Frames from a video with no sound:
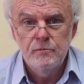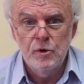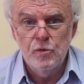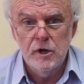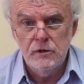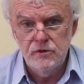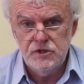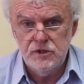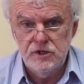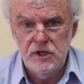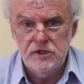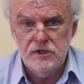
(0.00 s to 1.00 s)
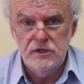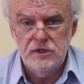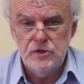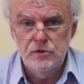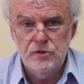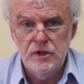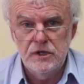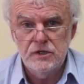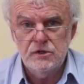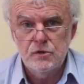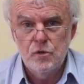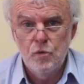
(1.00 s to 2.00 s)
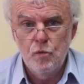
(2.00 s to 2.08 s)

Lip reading: But what I would suggest is two things.